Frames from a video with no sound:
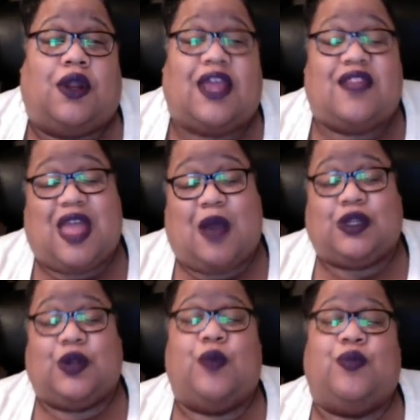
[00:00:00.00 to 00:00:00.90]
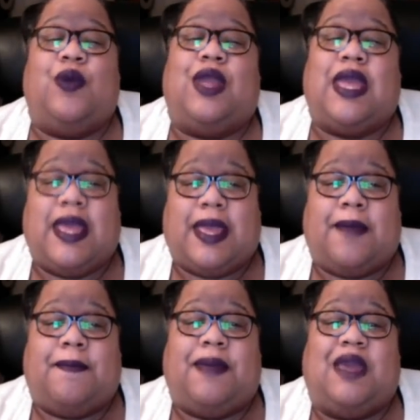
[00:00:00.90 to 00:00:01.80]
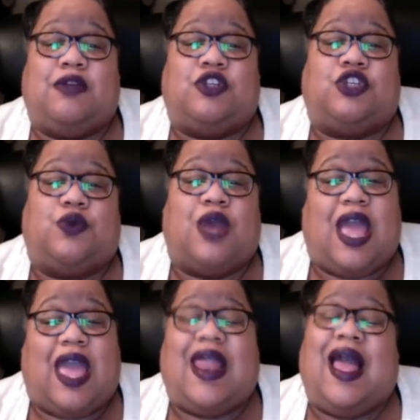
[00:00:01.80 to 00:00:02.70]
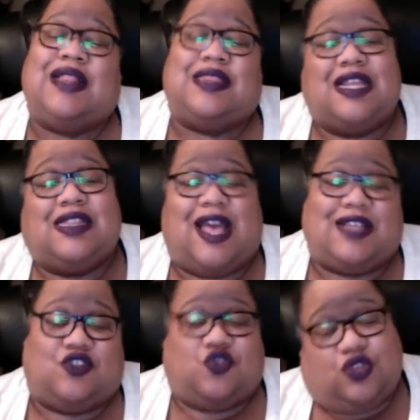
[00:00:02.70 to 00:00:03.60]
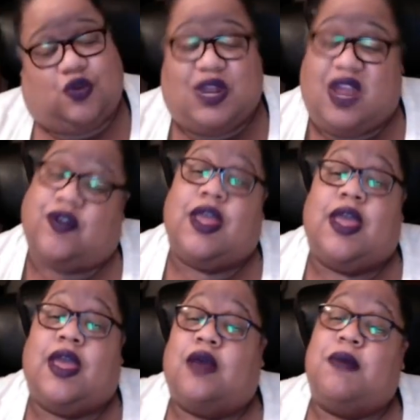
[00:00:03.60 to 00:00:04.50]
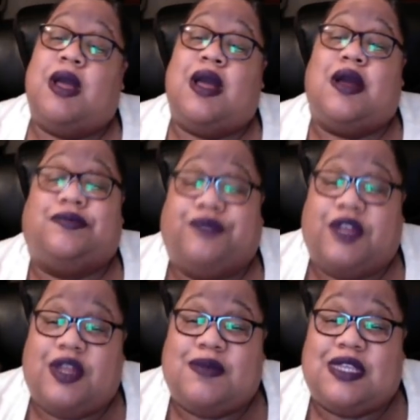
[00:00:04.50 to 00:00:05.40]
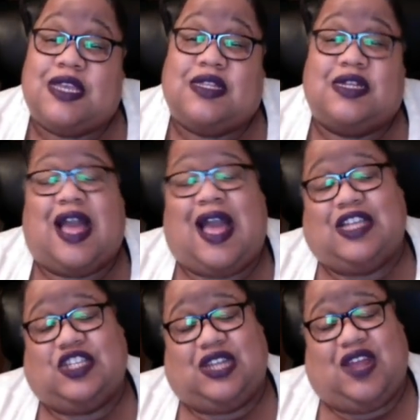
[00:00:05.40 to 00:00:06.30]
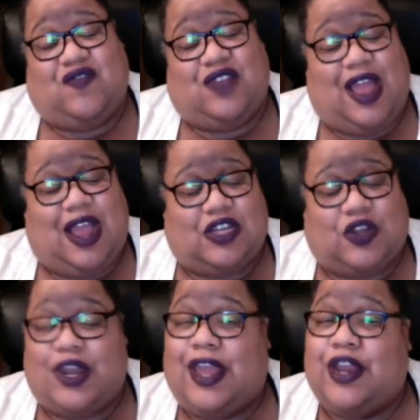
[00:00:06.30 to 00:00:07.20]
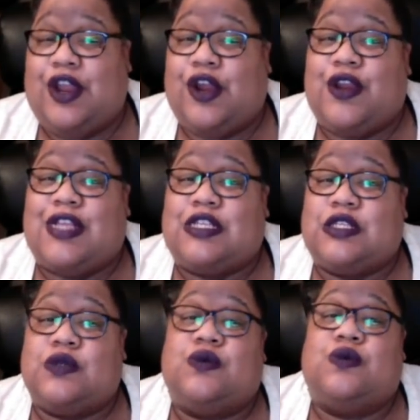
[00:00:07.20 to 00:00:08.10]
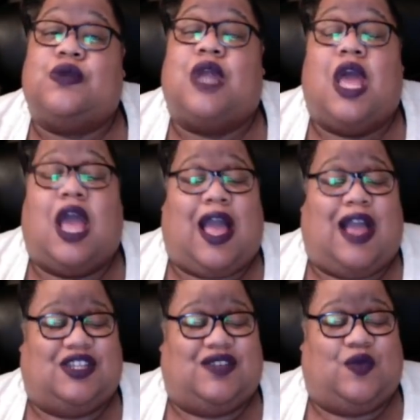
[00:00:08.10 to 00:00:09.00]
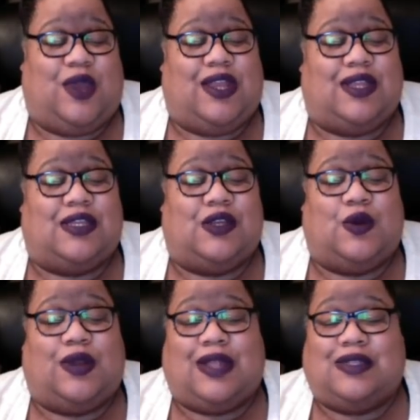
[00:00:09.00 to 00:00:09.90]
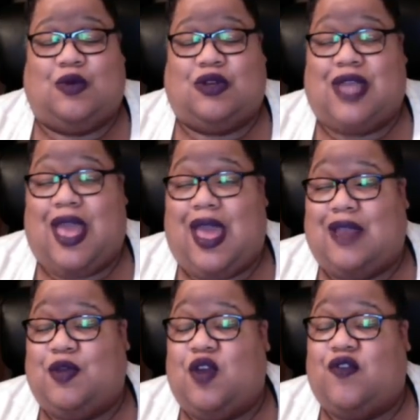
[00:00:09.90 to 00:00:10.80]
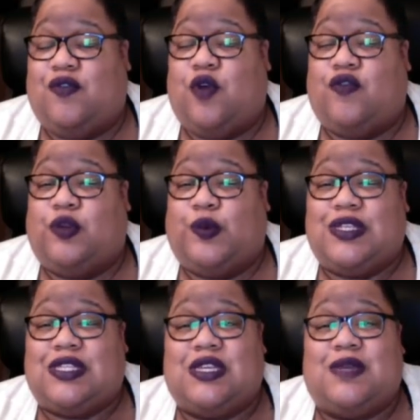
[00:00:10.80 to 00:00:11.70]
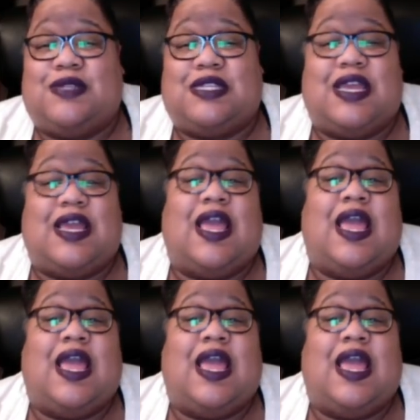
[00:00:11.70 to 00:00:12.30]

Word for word: Okay, and that was our whole point in being with you. And I think that's the truth or whatever. Mom, you know what I'm saying? Look, I should have not started dating her this soon. I should have waited, you know, got some more time to be over over Larissa, you know what I'm saying?